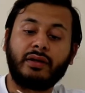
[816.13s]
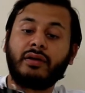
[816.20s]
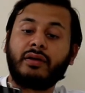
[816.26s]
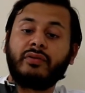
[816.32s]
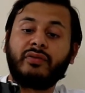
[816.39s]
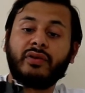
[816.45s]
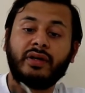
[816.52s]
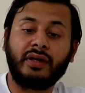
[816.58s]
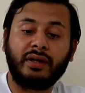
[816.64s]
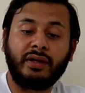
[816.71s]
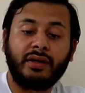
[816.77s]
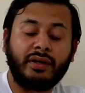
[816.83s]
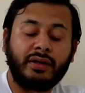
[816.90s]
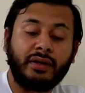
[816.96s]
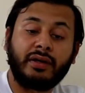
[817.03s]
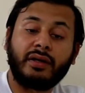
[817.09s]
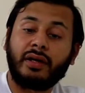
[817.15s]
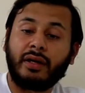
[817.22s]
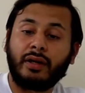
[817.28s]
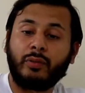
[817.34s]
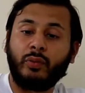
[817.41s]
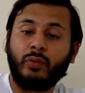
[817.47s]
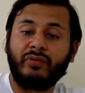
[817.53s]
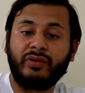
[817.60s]
over here
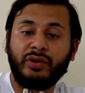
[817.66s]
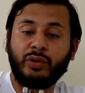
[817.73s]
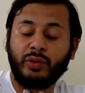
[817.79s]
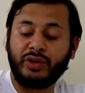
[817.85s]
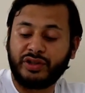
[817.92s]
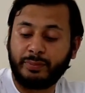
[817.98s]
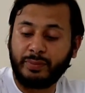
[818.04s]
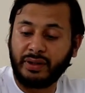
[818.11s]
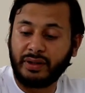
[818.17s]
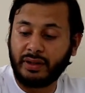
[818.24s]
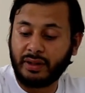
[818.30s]
with a USB